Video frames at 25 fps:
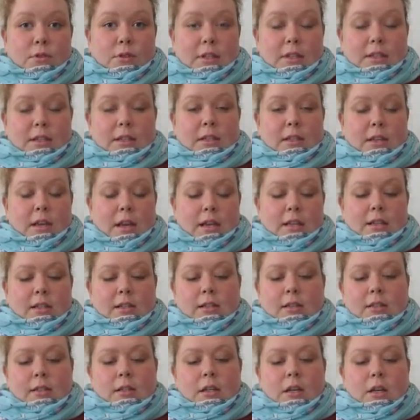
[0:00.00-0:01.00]
these
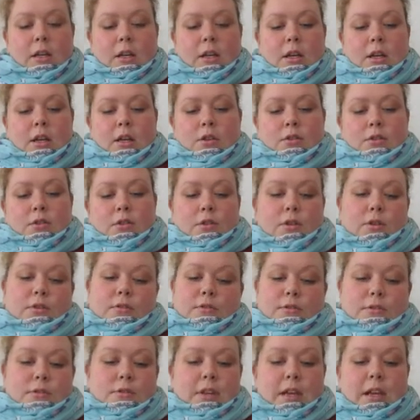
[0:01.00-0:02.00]
days, so
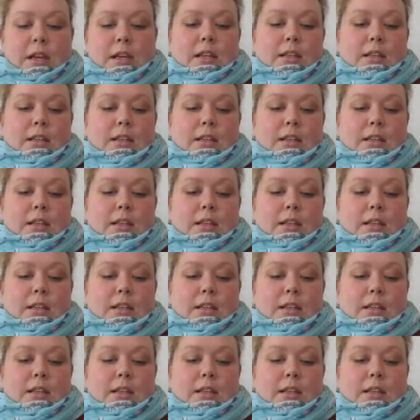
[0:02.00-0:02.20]
not